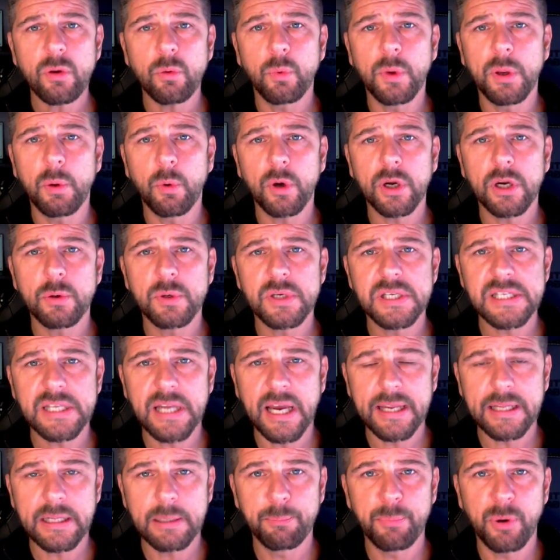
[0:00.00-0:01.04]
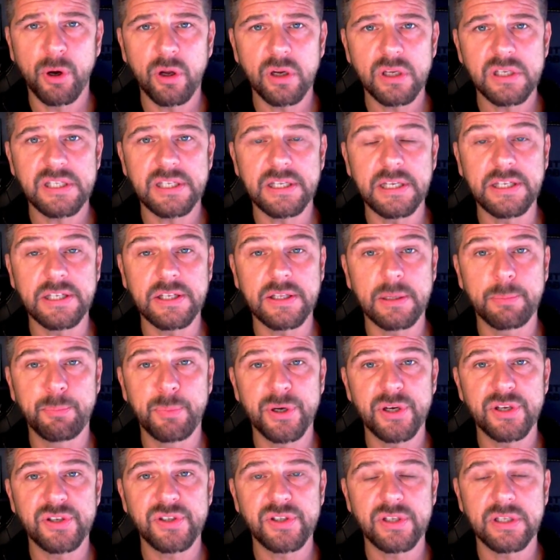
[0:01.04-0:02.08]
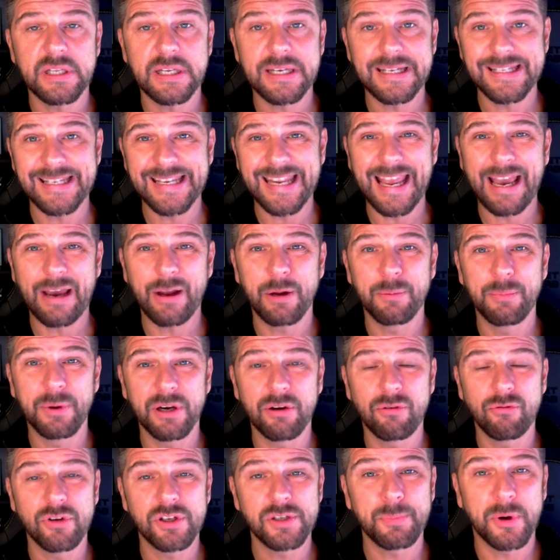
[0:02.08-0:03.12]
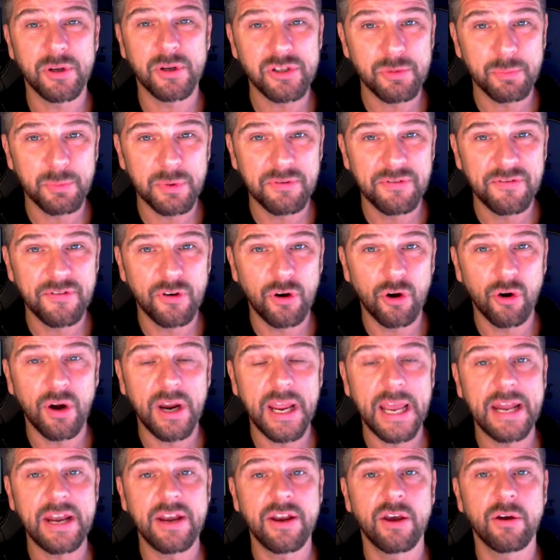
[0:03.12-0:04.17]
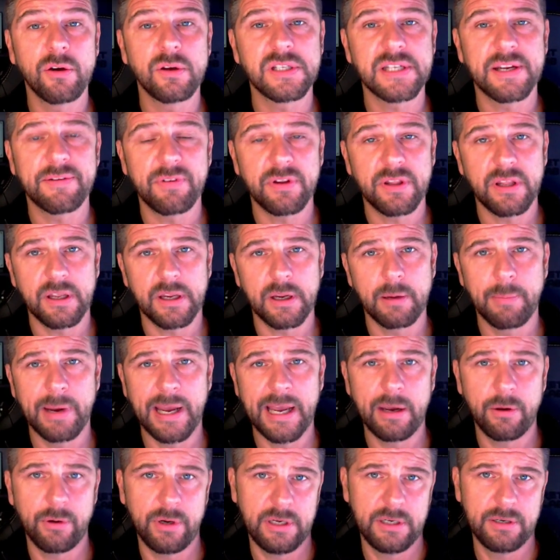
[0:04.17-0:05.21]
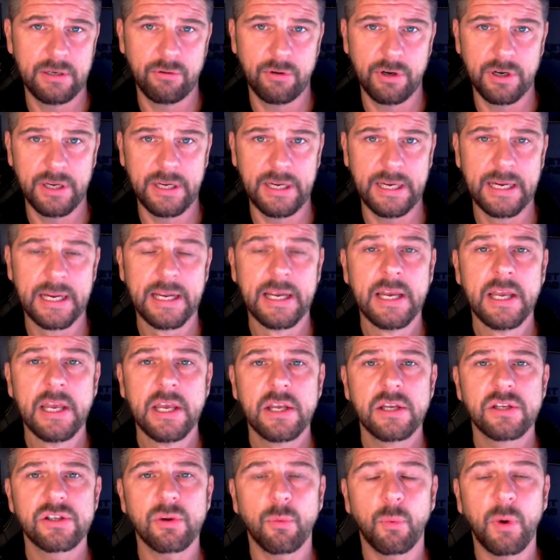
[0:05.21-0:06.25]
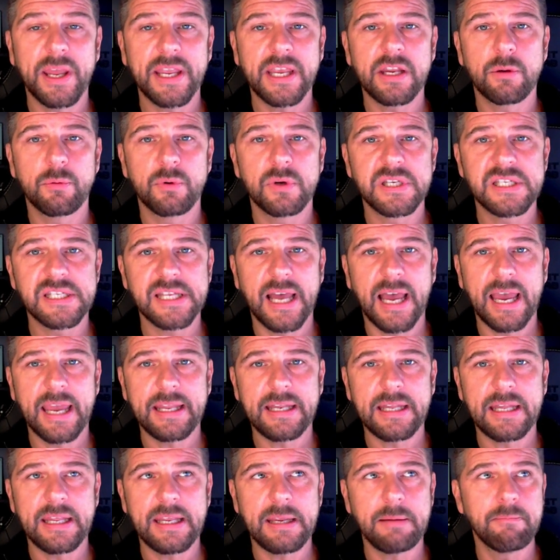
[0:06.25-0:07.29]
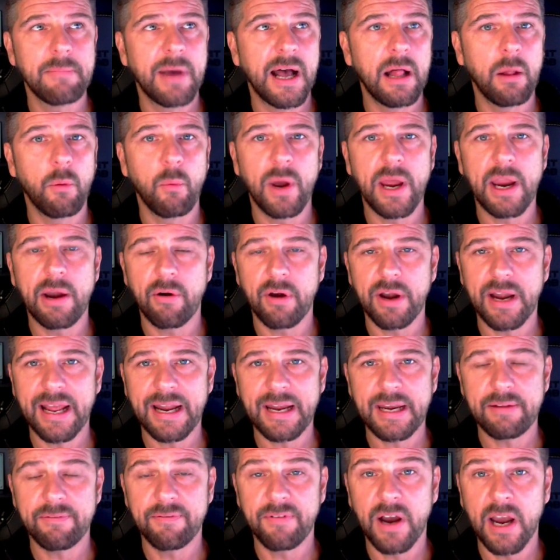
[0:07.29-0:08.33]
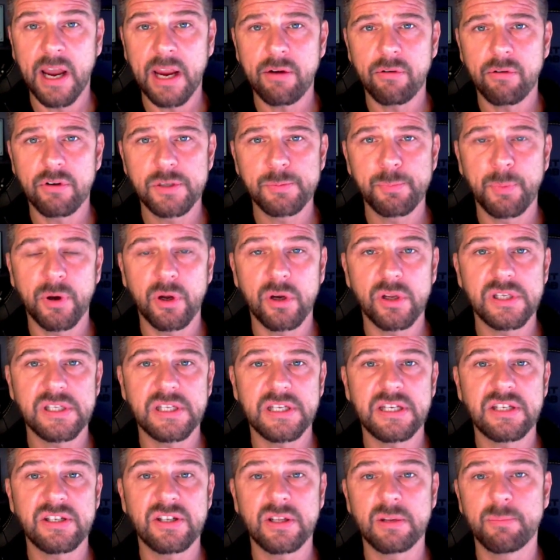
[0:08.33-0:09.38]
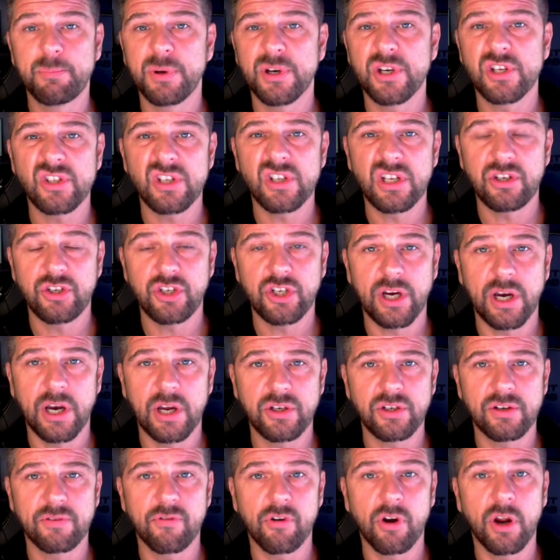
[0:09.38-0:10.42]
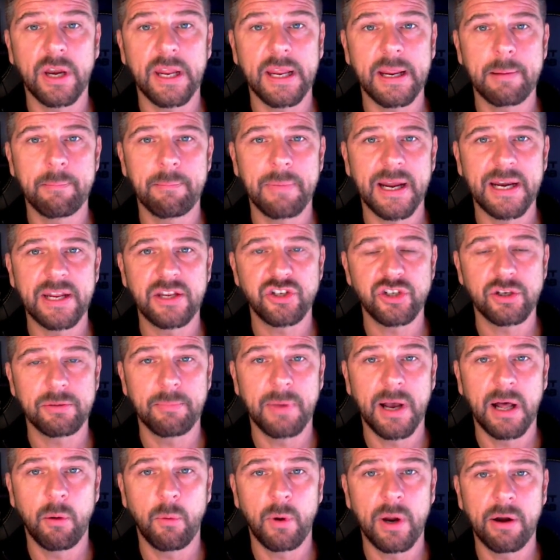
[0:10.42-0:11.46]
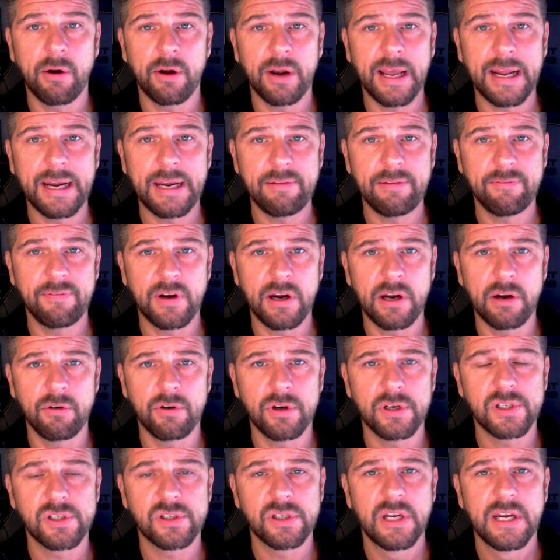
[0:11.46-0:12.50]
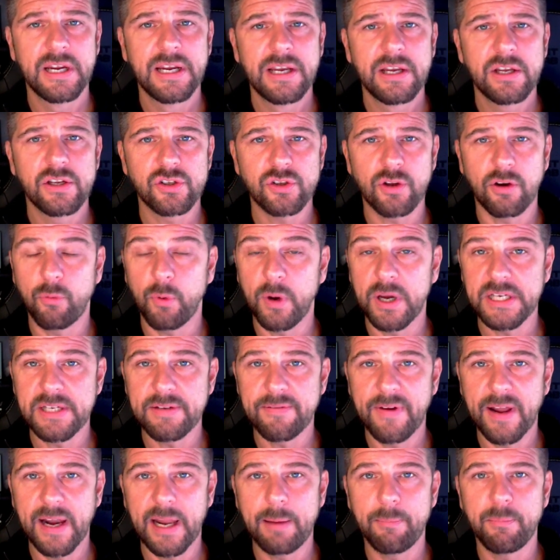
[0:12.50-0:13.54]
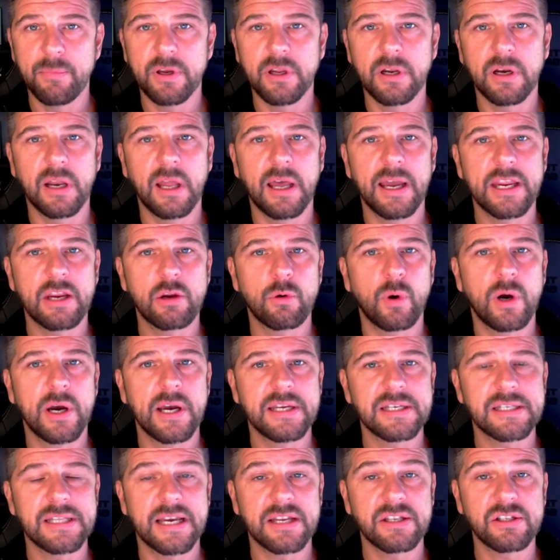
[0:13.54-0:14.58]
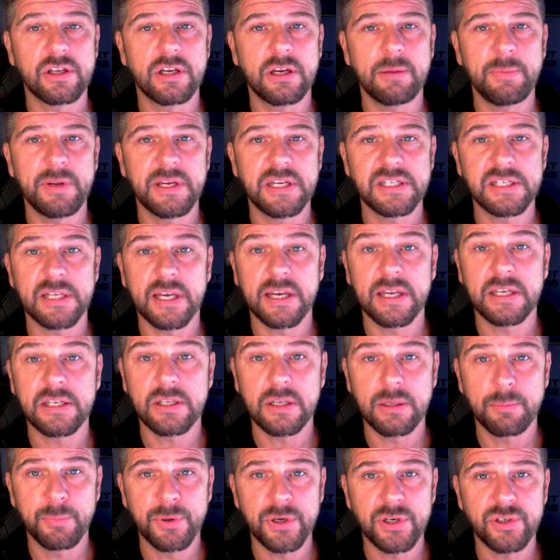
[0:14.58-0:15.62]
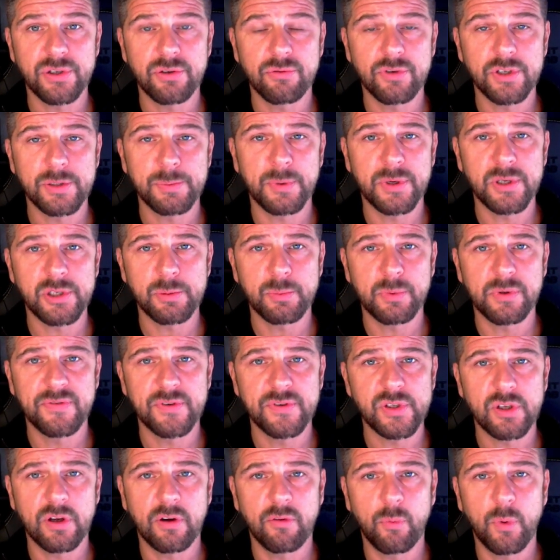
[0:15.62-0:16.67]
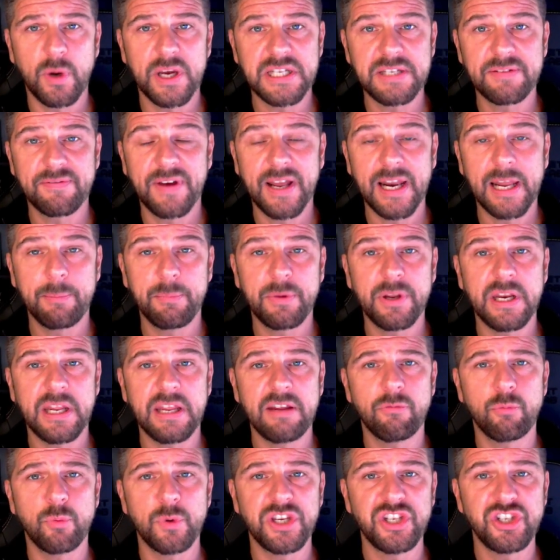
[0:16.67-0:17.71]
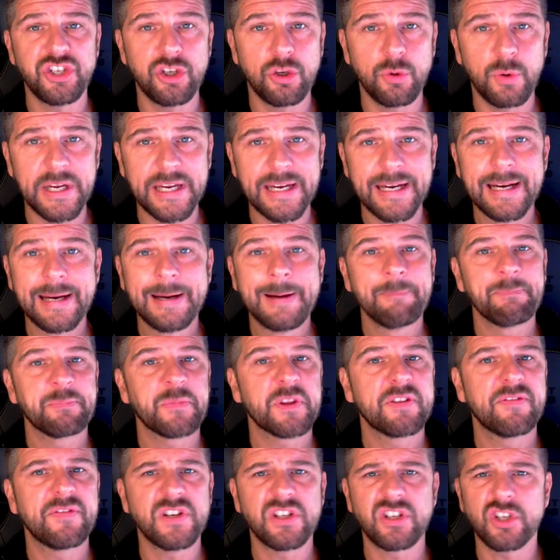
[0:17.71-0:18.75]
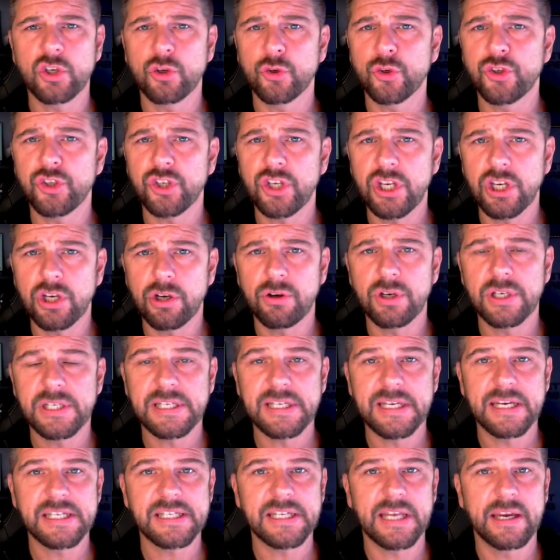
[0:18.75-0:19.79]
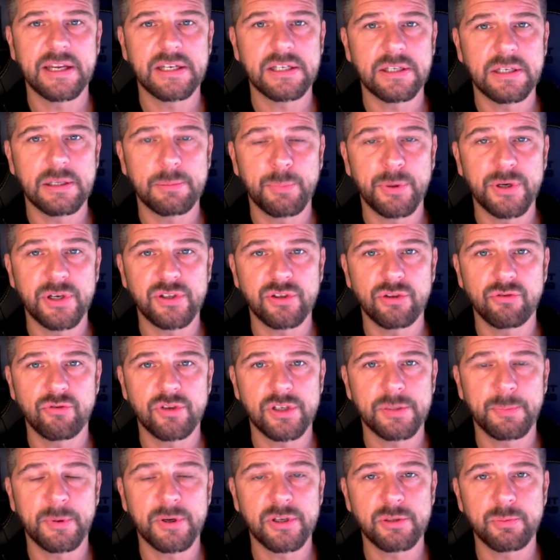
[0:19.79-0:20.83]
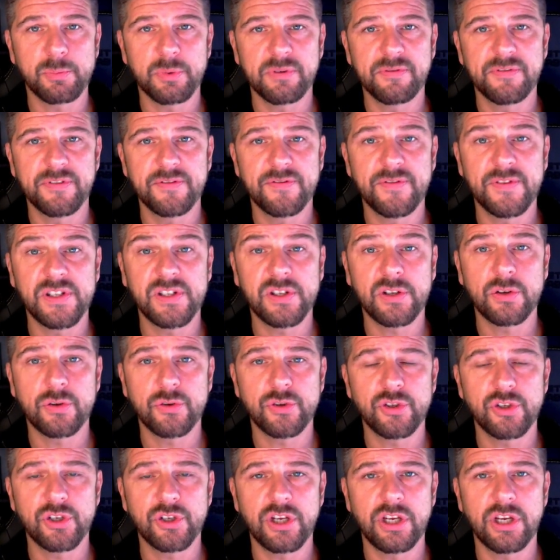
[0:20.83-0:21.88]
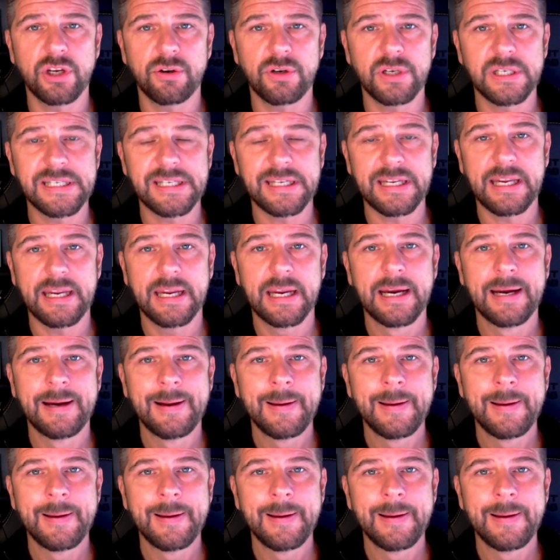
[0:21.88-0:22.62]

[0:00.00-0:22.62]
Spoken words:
We want to assign the policy to the person that is accountable and responsible for it and knows everything about it, right? So we're going to assign the malware and antivirus policy to the person in charge of running and managing malware and antivirus. Software development, likewise, that's going to be assigned to the person responsible for software development if we do it. Physical security assigned to the person responsible for physical security.